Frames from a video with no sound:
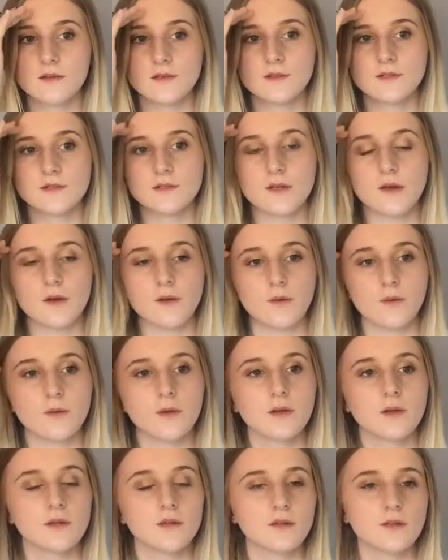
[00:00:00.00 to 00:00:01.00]
So
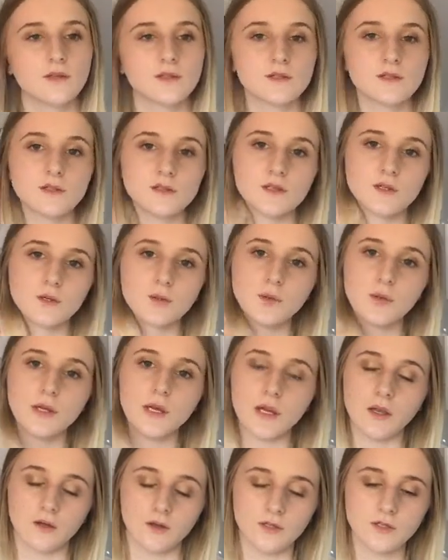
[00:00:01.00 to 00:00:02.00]
the
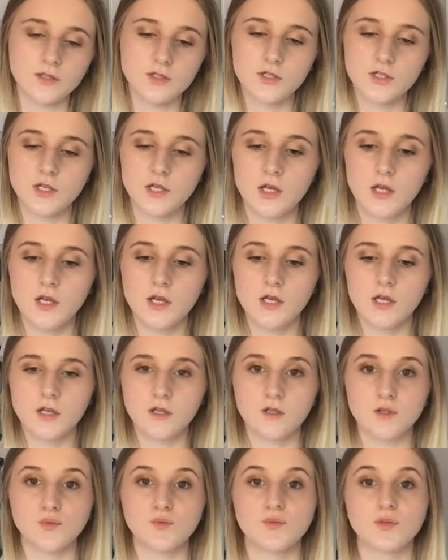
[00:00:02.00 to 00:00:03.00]
Sequoia Lodge,
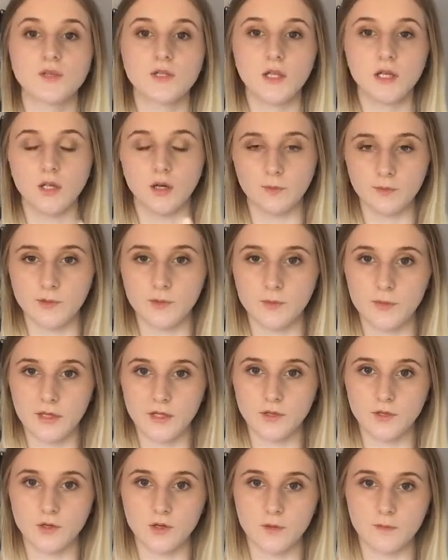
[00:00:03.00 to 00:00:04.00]
you've got the lobby where
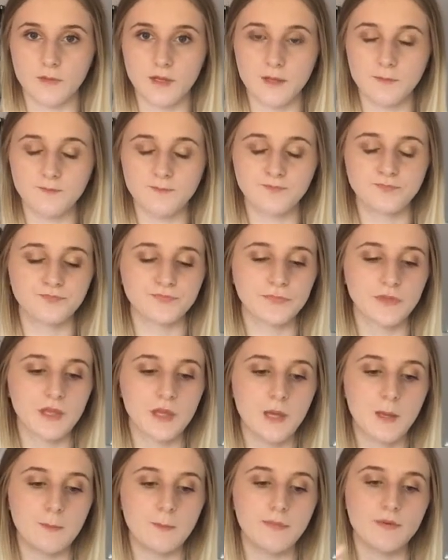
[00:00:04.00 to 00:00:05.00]
you come in,
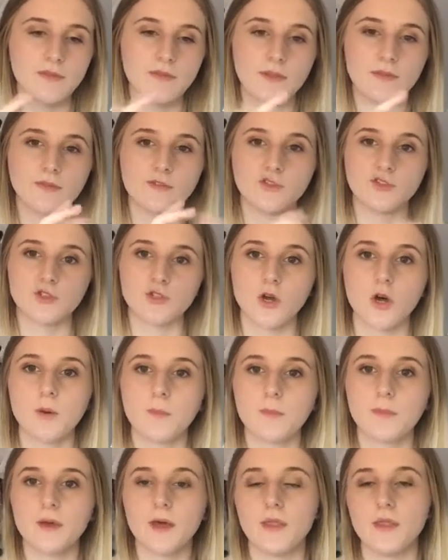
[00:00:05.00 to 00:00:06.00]
but then the
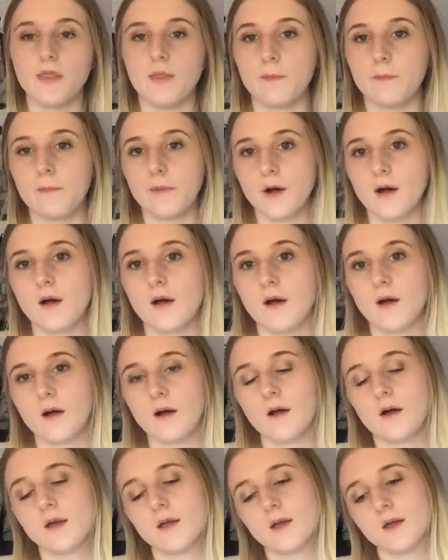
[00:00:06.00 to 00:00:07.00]
shop and the
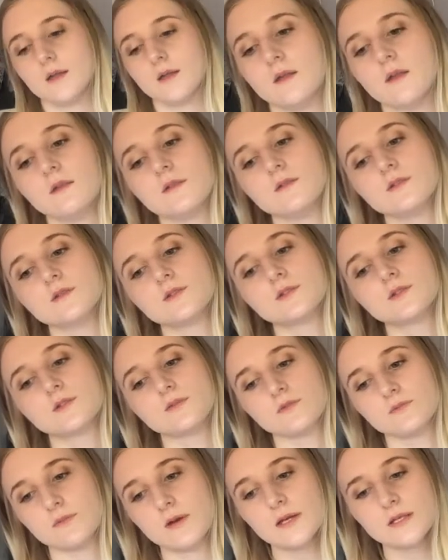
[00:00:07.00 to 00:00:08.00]
bar and
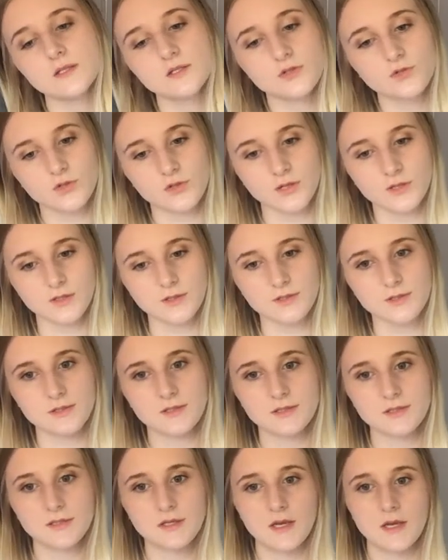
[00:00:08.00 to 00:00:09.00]
the restaurants
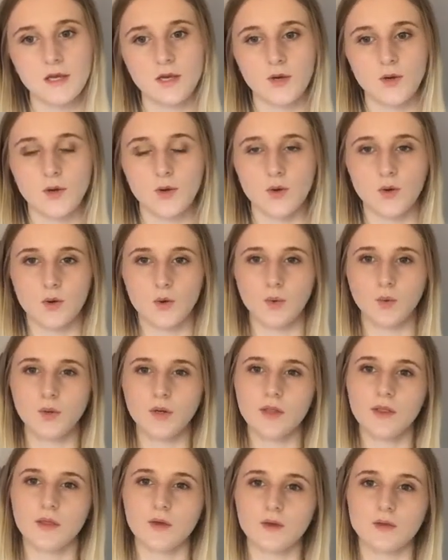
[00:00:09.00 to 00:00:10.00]

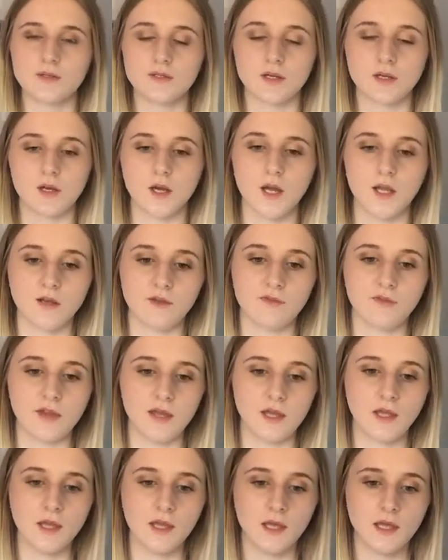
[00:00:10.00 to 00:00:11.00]
all of those are kind of
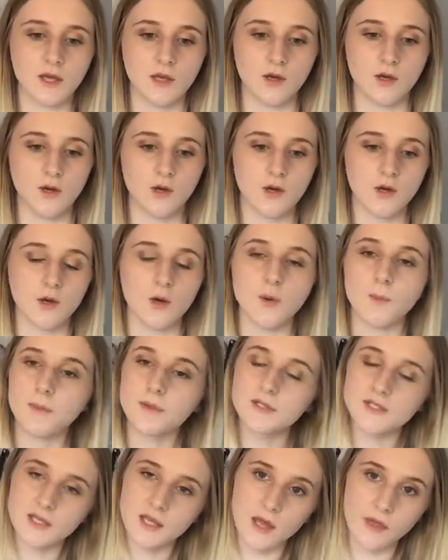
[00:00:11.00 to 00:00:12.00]
like in a hub
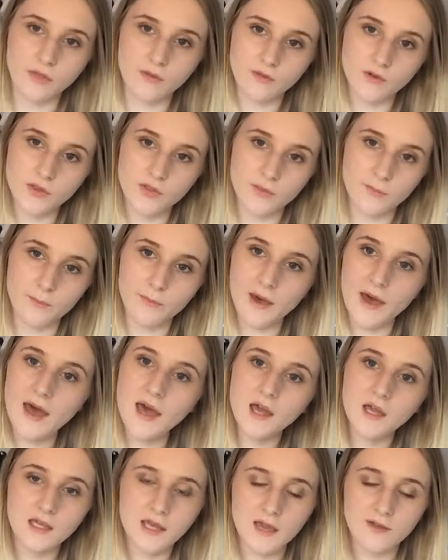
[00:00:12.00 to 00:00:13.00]
together at the
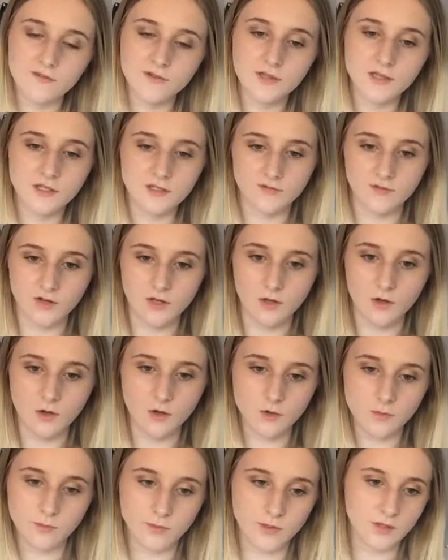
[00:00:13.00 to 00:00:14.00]
back. Everything's very
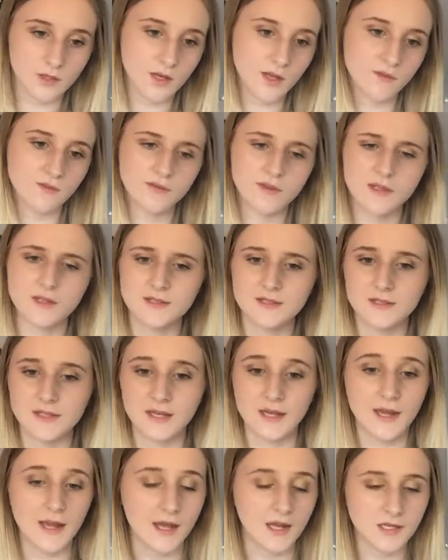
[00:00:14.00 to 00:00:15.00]
open, everything's
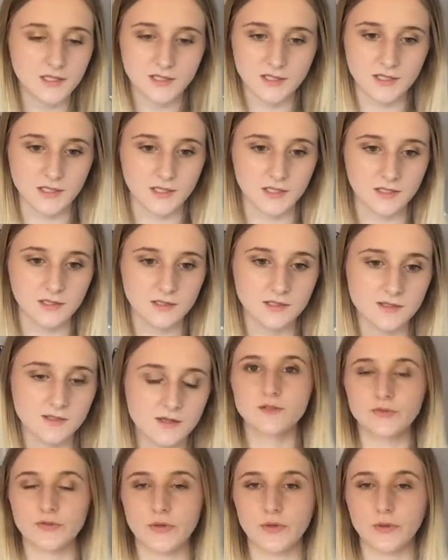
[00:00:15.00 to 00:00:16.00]
connected.
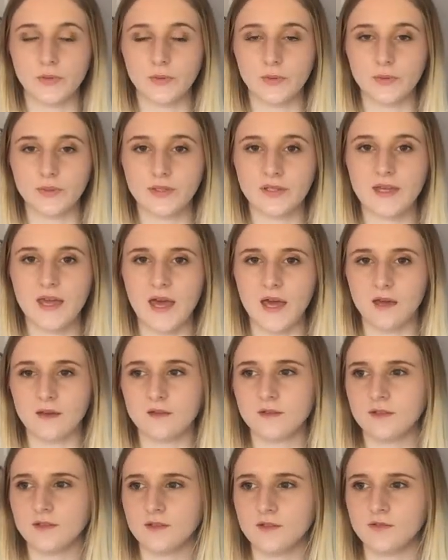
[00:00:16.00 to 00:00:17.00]
So yeah,
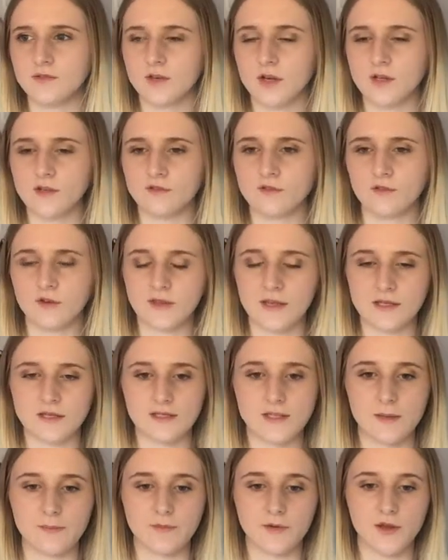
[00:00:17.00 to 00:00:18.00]
you've kind of got that
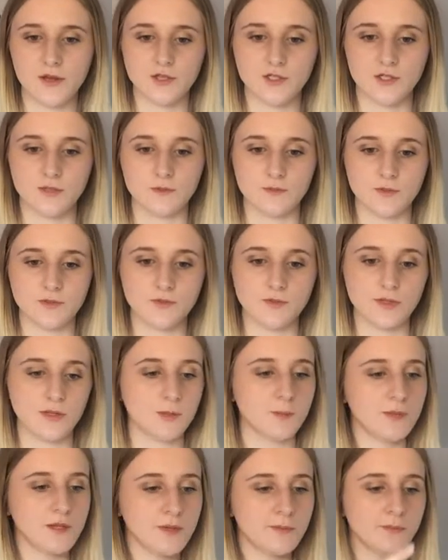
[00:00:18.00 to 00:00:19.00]
separation between
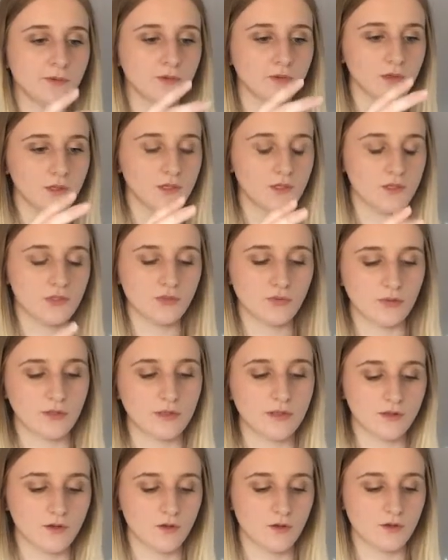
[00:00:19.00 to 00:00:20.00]
the people
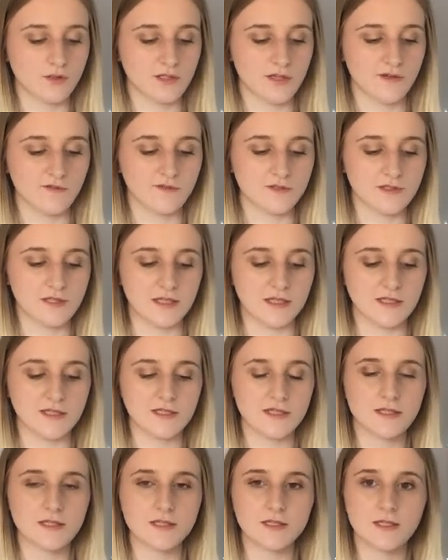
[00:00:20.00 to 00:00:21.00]
enjoying the hotel
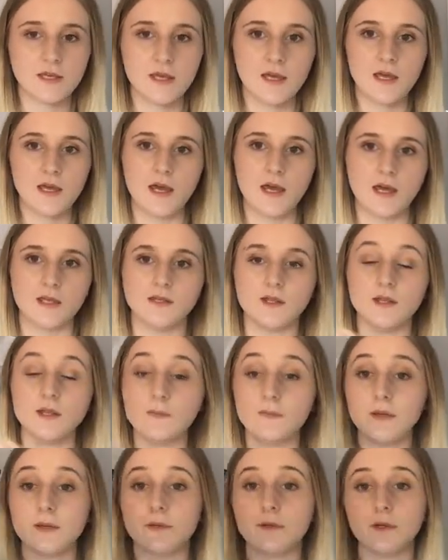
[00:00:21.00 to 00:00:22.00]
facilities and then the
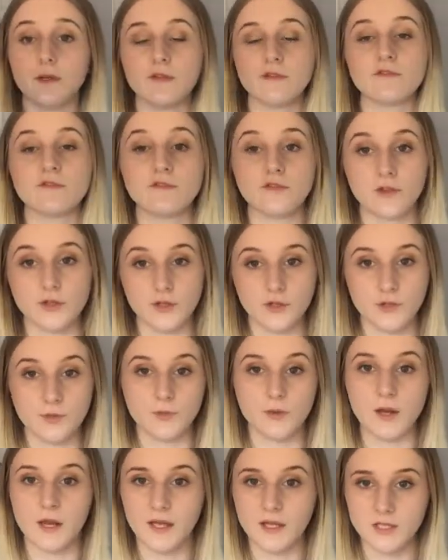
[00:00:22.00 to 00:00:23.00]
people at the front who
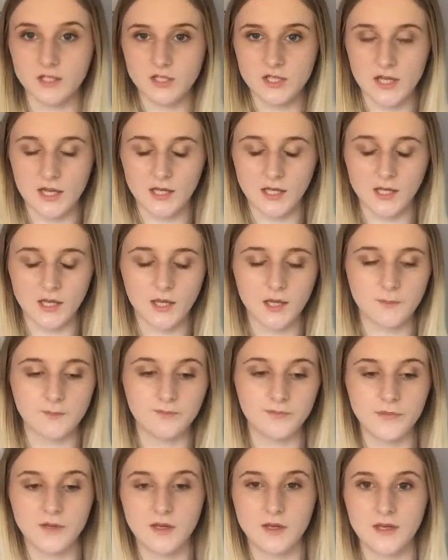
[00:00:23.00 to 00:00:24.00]
are like checking in.
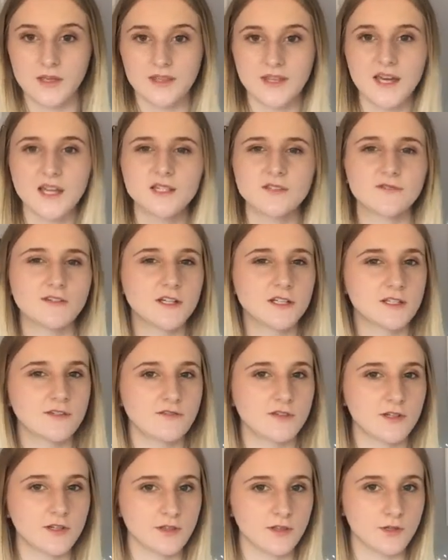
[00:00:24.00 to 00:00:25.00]
That's very
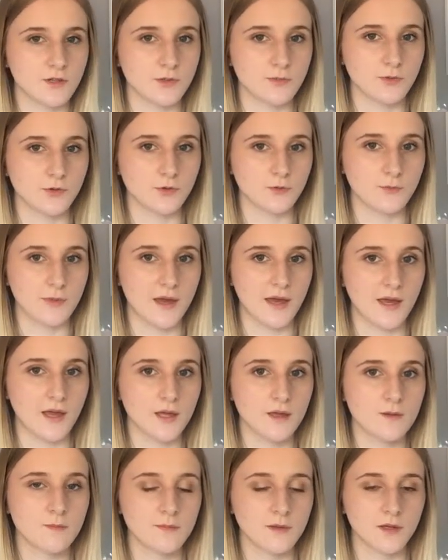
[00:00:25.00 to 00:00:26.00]
different at the Newport
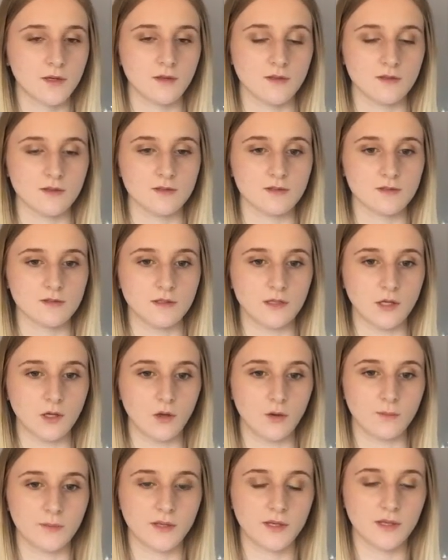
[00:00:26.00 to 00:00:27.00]
Bay because the
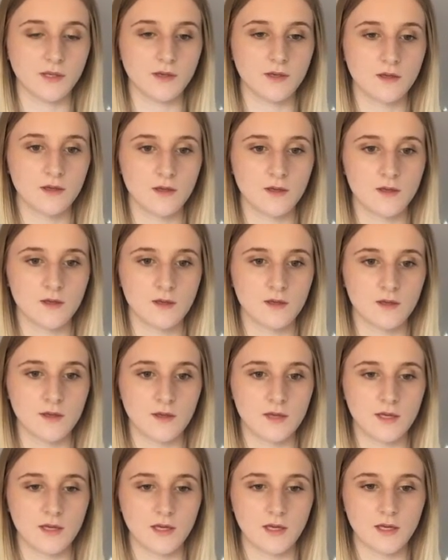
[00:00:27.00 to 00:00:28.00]
lobby,
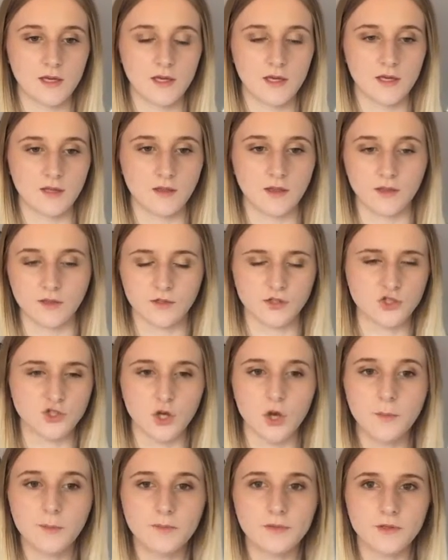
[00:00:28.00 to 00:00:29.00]
like the
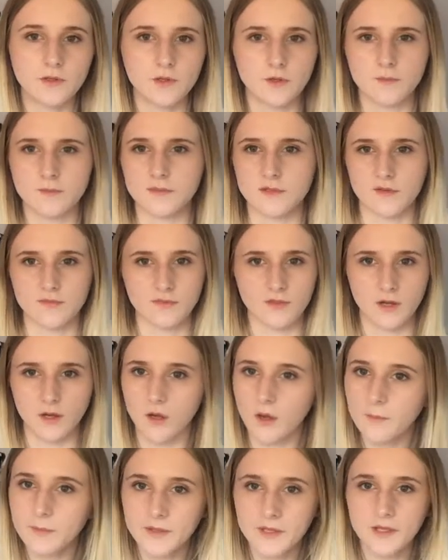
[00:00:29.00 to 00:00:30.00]
shop comes off the
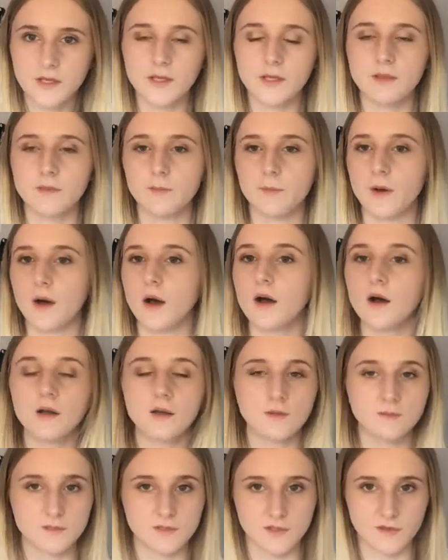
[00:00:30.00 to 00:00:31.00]
lobby, the bar
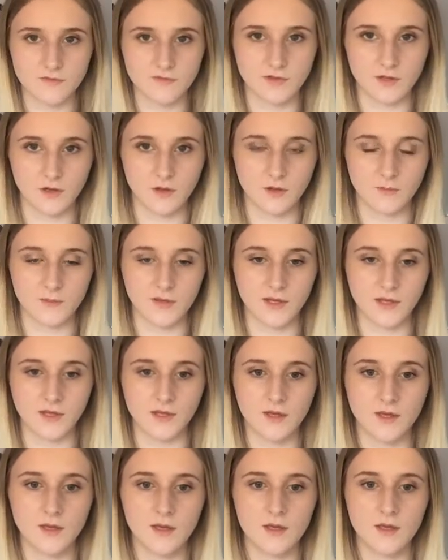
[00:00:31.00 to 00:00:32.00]
comes off the
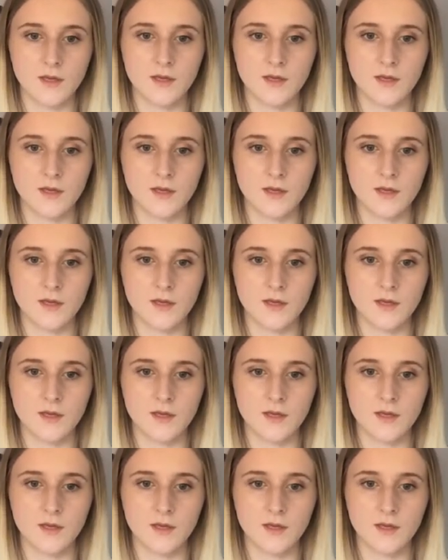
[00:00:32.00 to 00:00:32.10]
lobby.